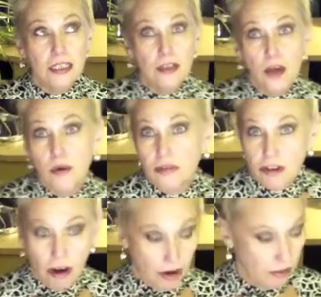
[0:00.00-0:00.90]
notes
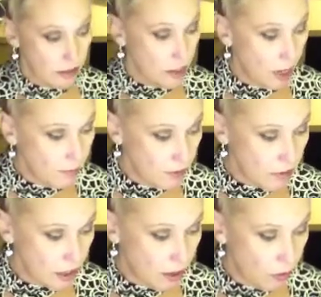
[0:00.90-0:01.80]
are, the top
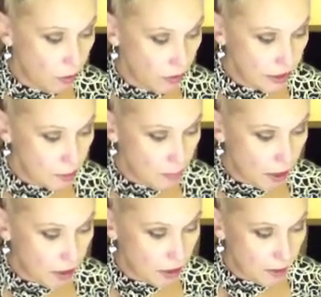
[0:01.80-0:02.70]
notes are orange
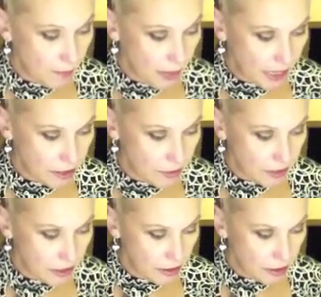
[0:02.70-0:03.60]
bark,
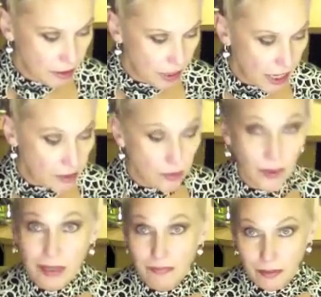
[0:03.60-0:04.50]
mandarin, and
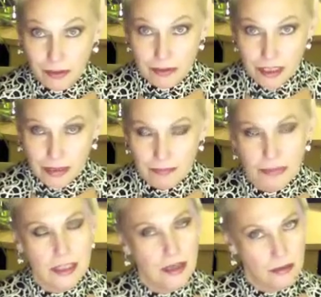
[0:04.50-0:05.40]
grapefruit.
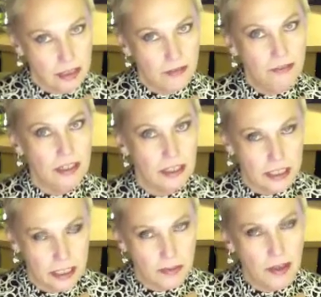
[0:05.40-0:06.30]
So
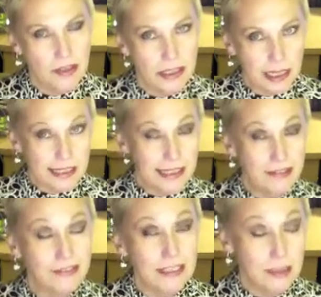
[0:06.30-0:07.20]
definitely I
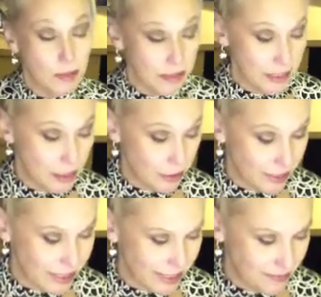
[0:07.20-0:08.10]
definitely smell the
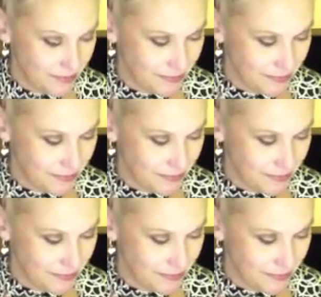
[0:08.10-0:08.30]
citrus.